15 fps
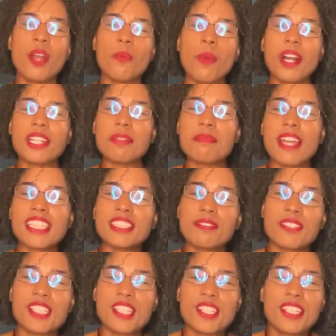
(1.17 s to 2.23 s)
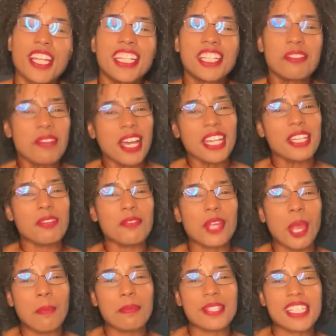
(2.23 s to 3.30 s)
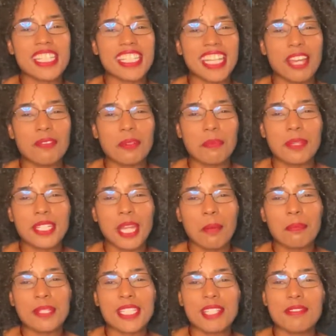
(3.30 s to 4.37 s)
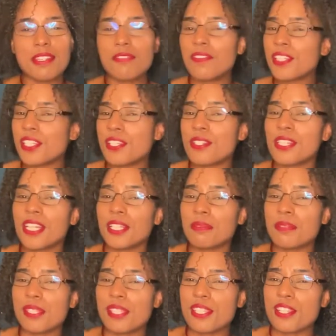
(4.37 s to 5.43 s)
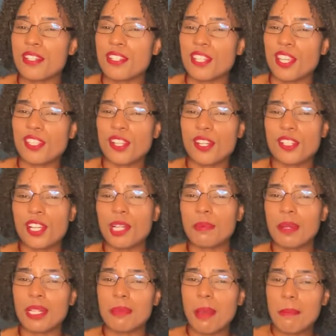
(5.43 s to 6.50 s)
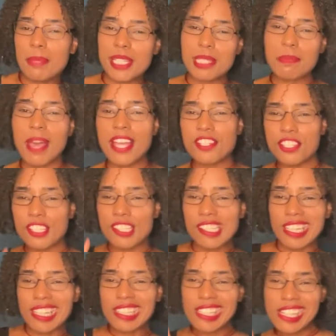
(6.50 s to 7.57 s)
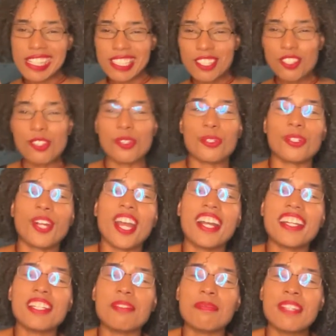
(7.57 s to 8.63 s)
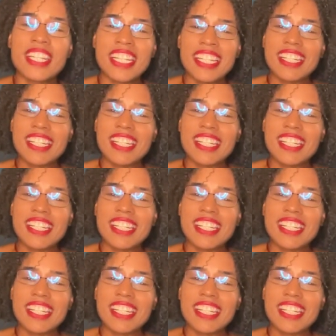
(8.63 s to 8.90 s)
Welcome back to fifty-two Lockup. I am your Appletini Cadma and Bitten Apple T V. fifty-two Lockup is a series I started talking about one of my biggest passions, true crime.